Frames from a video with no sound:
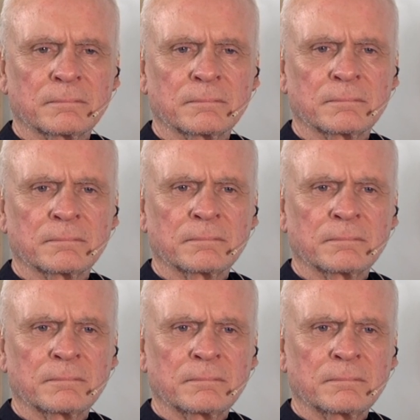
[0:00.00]

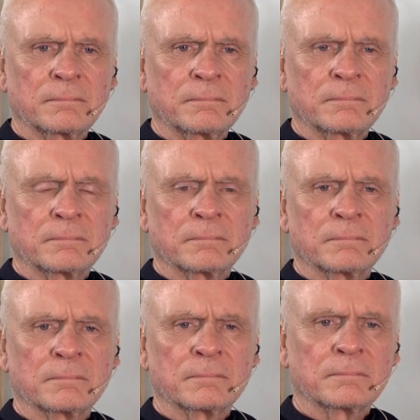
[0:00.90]

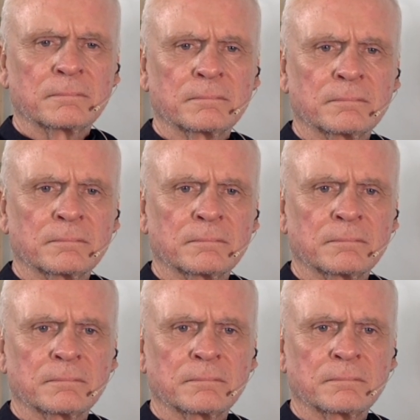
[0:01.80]

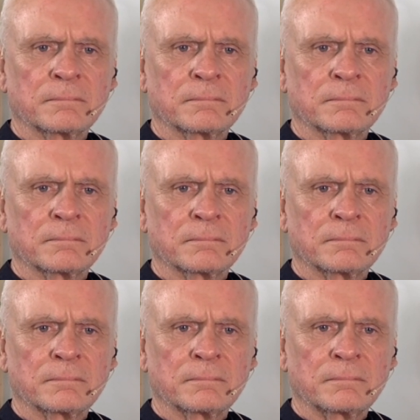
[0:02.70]

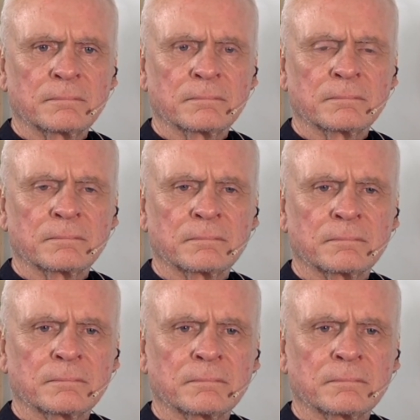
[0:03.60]
(silent)